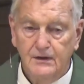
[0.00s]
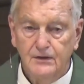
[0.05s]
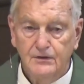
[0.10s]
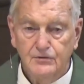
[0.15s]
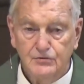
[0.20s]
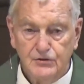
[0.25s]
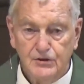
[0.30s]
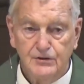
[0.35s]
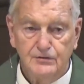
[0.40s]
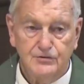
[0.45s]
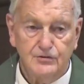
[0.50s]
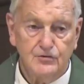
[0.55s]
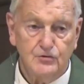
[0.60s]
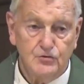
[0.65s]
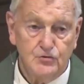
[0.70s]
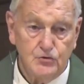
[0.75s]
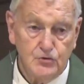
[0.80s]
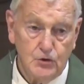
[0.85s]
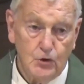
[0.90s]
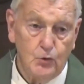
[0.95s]
Jesus
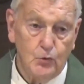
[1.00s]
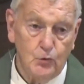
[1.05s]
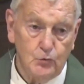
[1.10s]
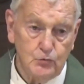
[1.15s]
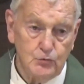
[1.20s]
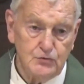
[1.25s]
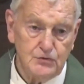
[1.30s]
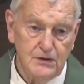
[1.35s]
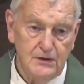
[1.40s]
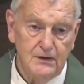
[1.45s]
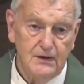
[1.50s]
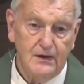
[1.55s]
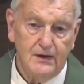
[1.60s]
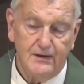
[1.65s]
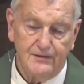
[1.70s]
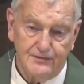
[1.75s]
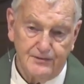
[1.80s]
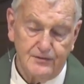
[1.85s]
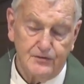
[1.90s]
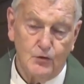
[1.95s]
chose
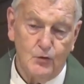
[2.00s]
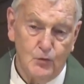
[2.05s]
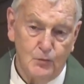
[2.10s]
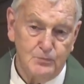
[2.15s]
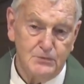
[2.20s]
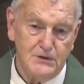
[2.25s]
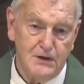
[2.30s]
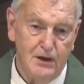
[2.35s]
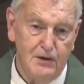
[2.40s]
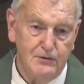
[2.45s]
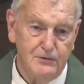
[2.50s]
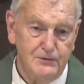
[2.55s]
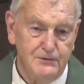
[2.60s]
as his hometown.